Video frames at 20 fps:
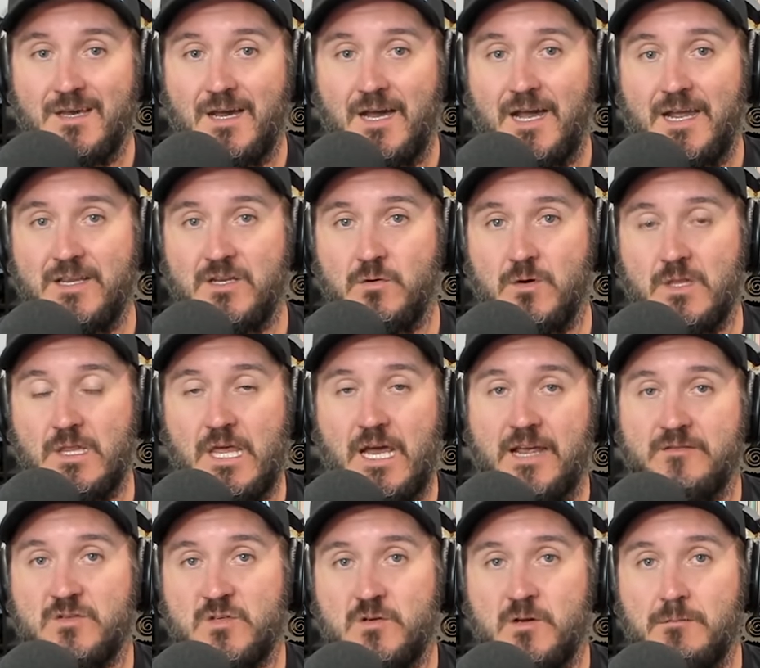I do a
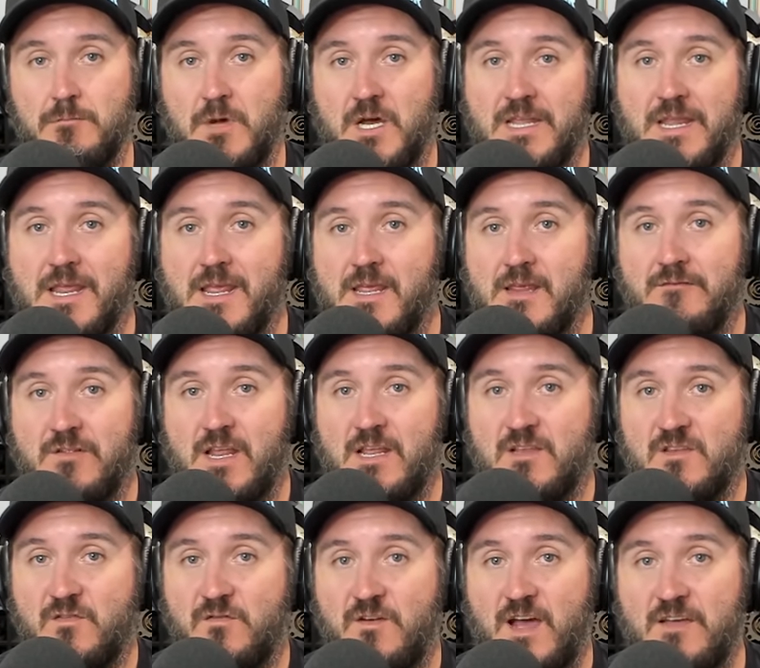live stream Monday
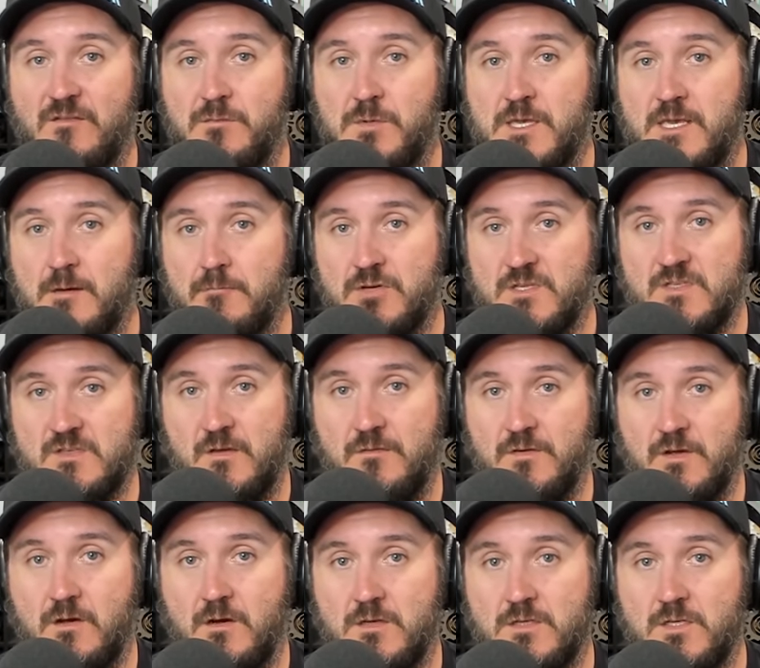evenings, five P M
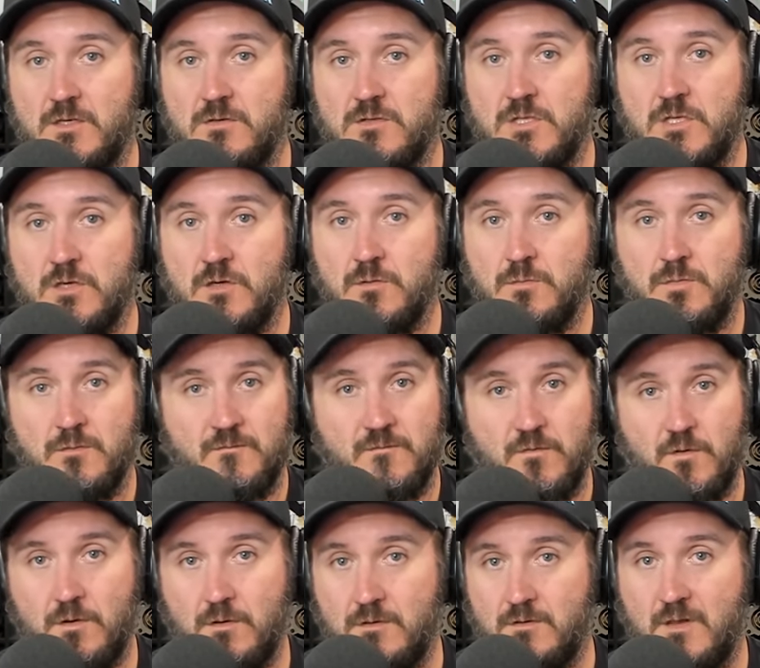Pacific on YouTube
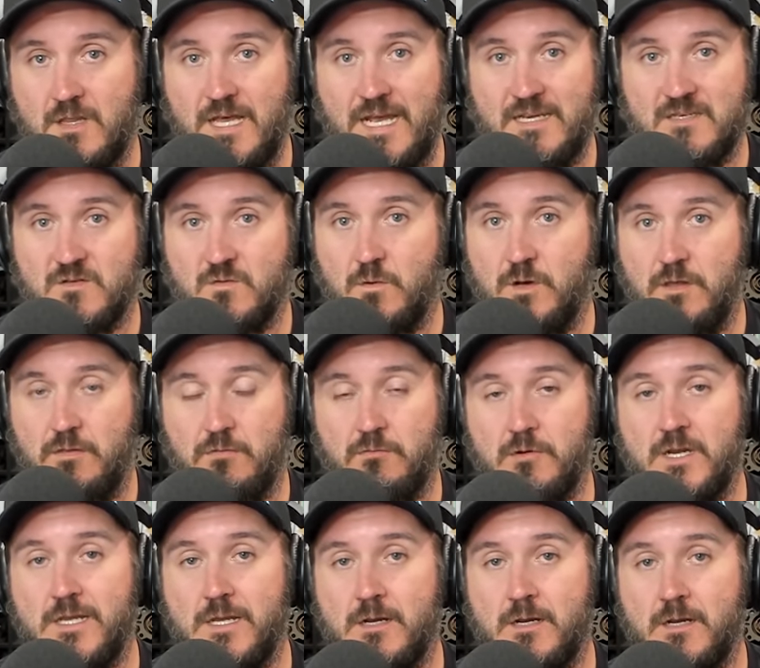for the last, what,
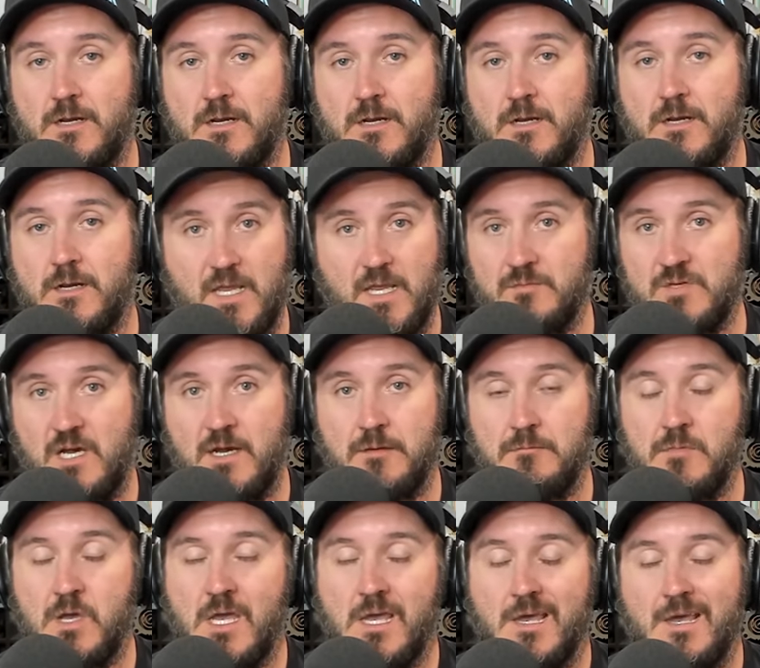three years, same
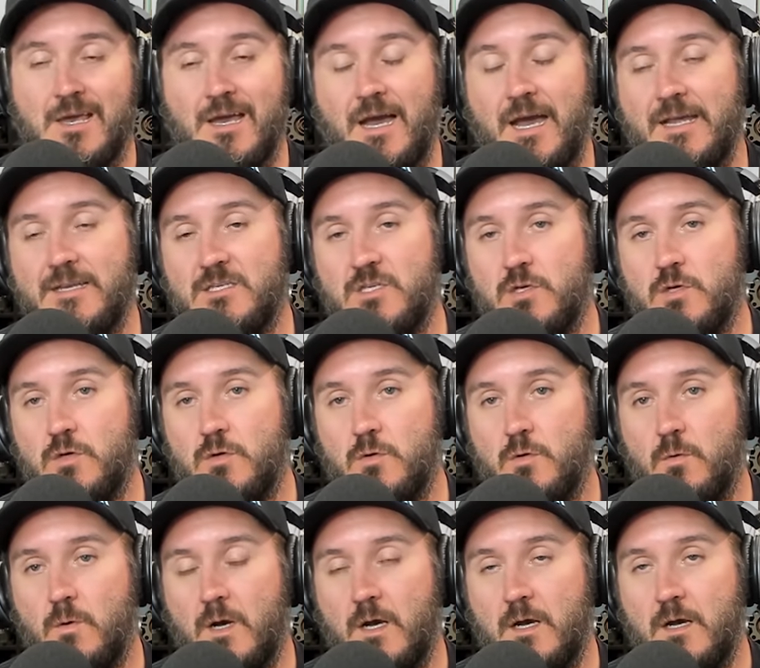time. I
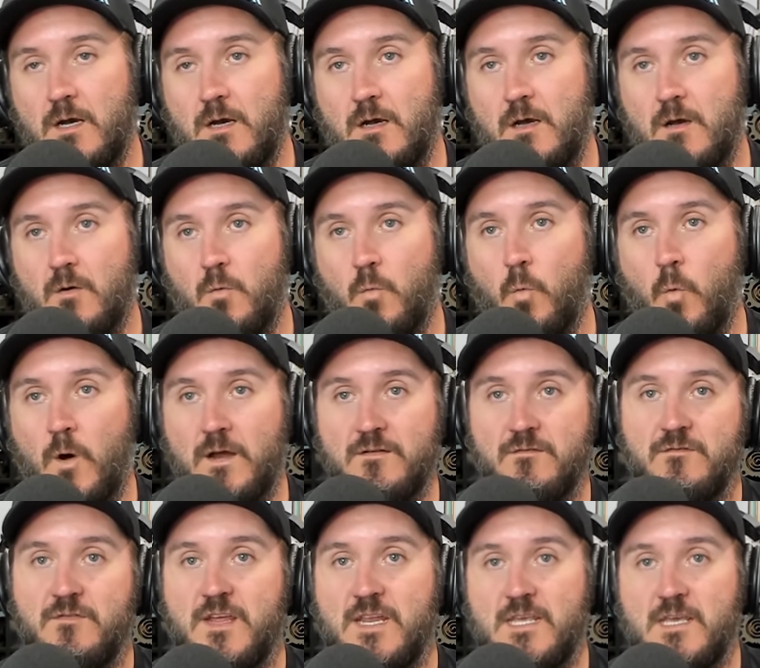do uh, one
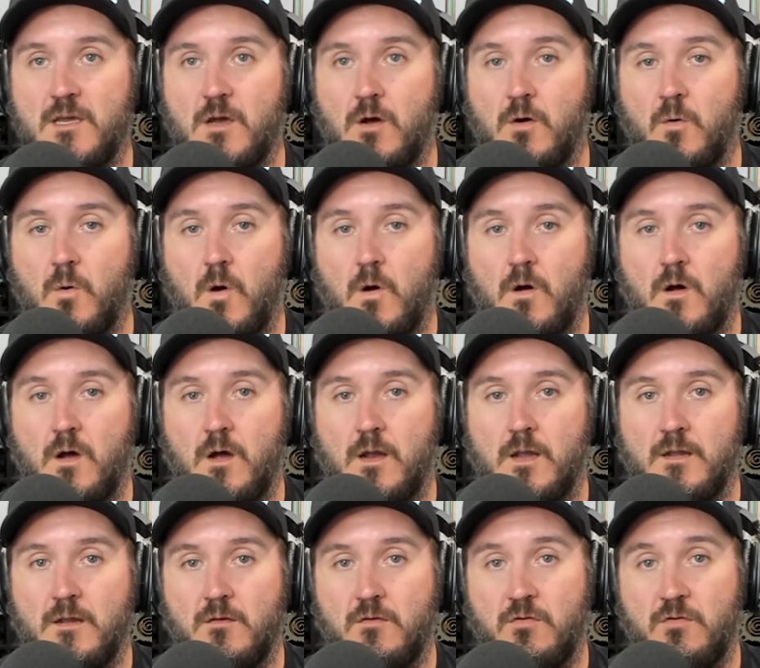video
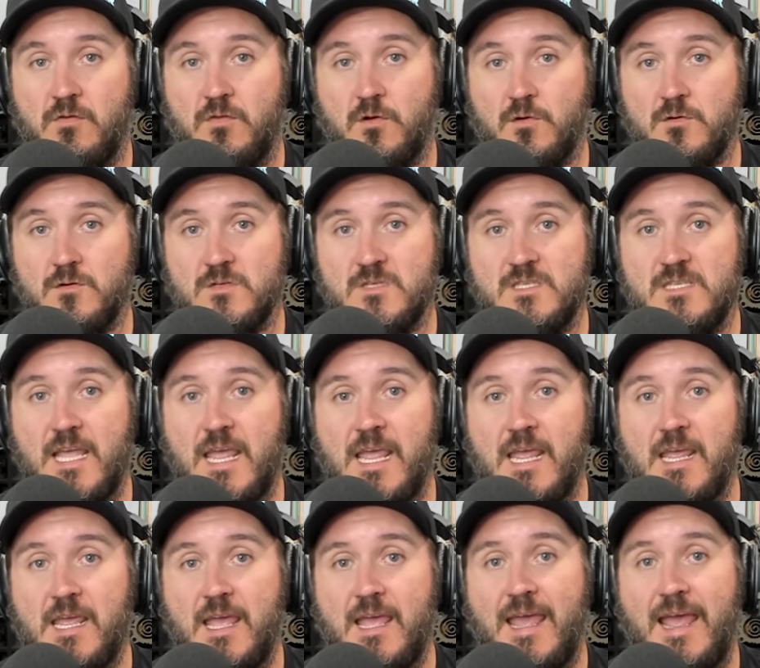on
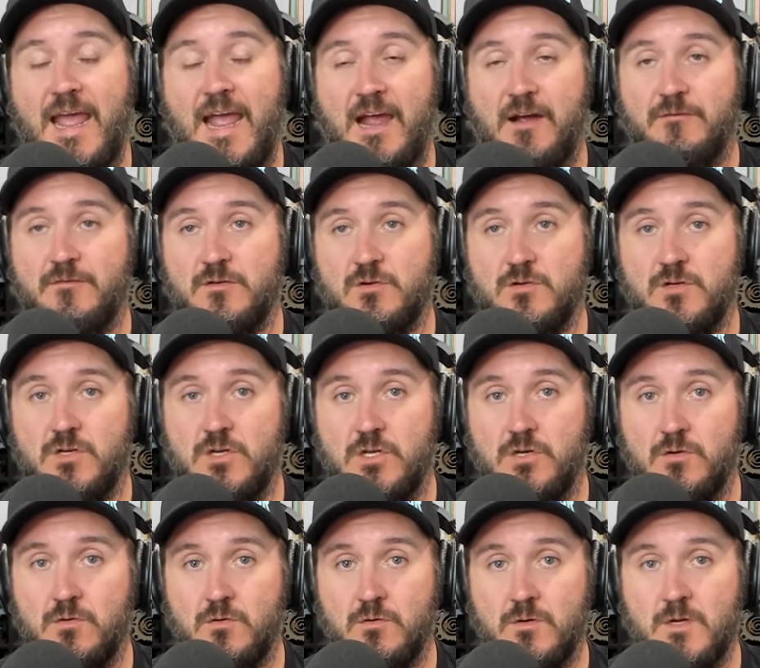Thursday
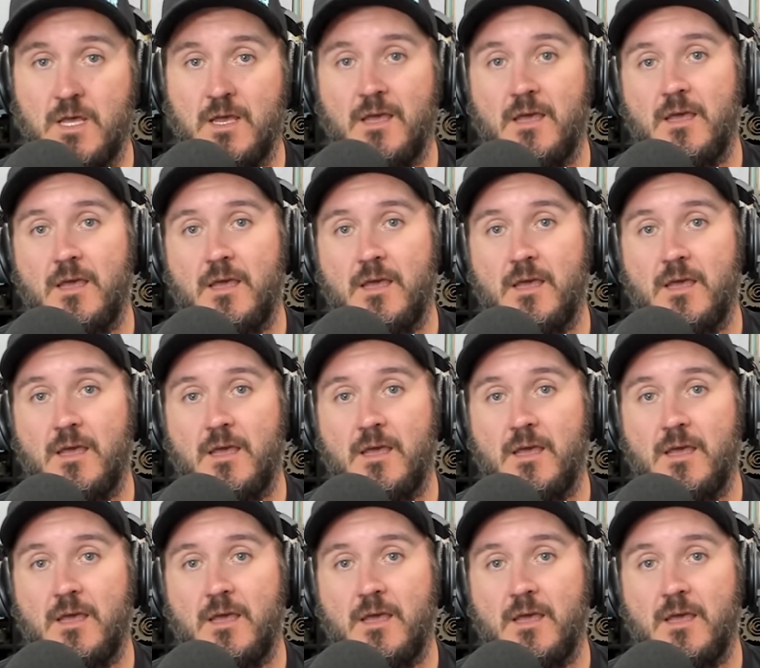afternoon.